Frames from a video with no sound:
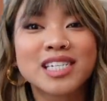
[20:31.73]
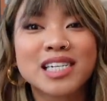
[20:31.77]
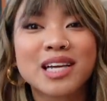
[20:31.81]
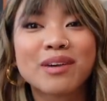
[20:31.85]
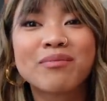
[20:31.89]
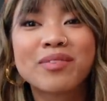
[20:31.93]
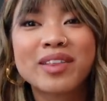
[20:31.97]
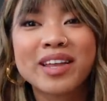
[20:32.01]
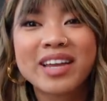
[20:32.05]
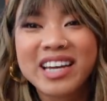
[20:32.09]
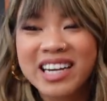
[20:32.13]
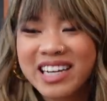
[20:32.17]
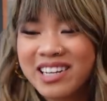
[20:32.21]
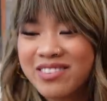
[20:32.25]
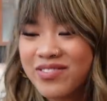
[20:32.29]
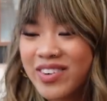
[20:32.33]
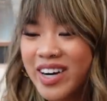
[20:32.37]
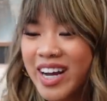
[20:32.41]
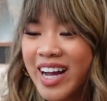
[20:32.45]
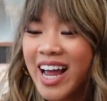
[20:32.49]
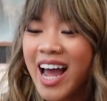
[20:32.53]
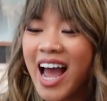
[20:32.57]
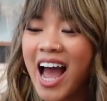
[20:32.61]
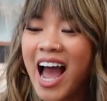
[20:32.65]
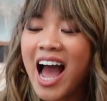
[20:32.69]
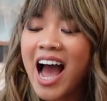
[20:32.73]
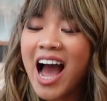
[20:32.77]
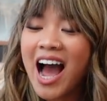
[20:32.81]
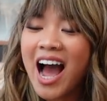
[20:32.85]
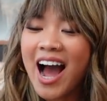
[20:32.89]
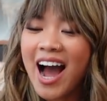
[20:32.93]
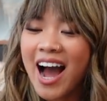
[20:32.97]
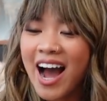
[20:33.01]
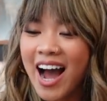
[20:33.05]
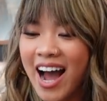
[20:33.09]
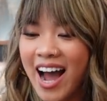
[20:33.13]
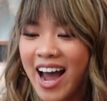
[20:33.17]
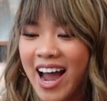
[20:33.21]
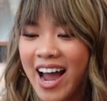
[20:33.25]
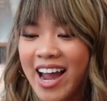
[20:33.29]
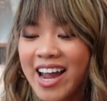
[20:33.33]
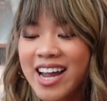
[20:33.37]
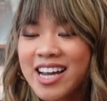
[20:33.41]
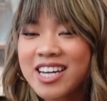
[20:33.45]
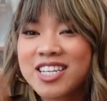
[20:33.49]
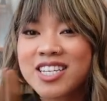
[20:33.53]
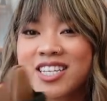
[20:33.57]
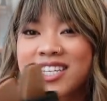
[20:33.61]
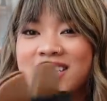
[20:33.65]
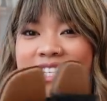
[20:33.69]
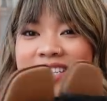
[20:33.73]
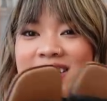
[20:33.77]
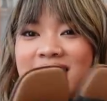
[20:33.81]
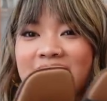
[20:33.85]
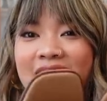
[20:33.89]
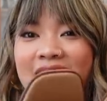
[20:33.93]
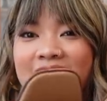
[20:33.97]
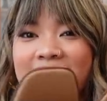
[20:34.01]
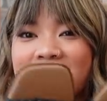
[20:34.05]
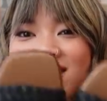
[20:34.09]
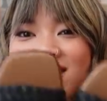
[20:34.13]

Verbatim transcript: something, but I just, I